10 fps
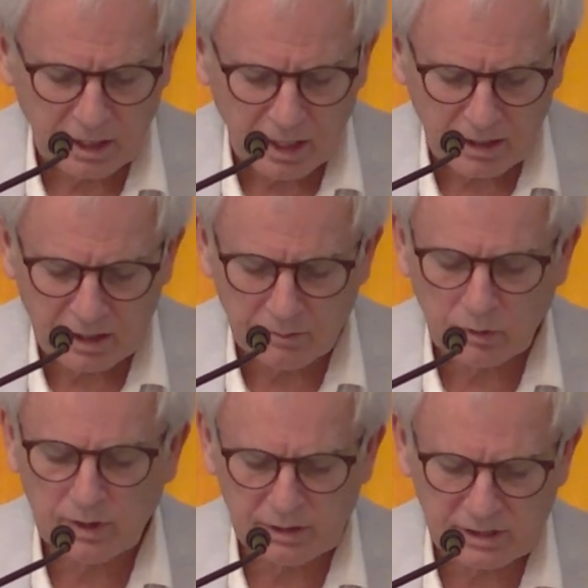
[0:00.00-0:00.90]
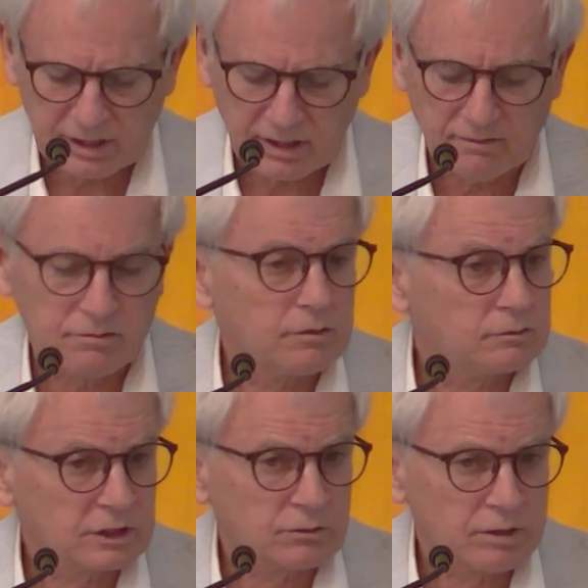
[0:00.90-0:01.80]
and immigrants have
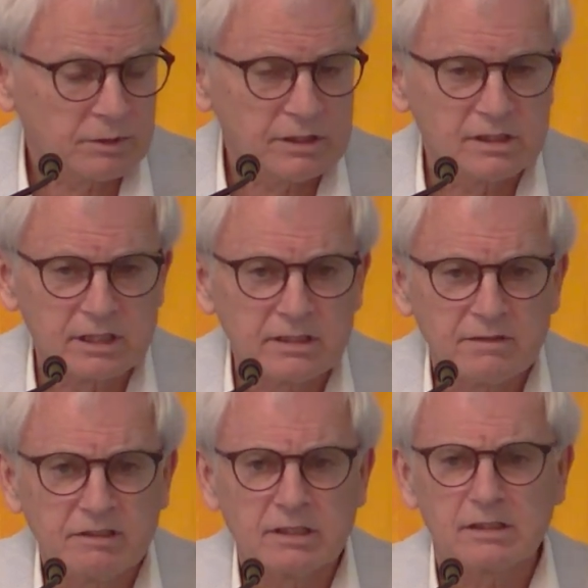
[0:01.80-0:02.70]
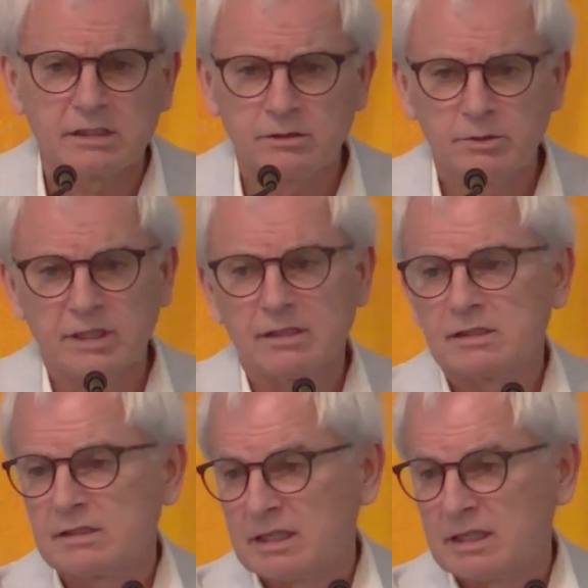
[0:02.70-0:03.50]
contributed significantly to this,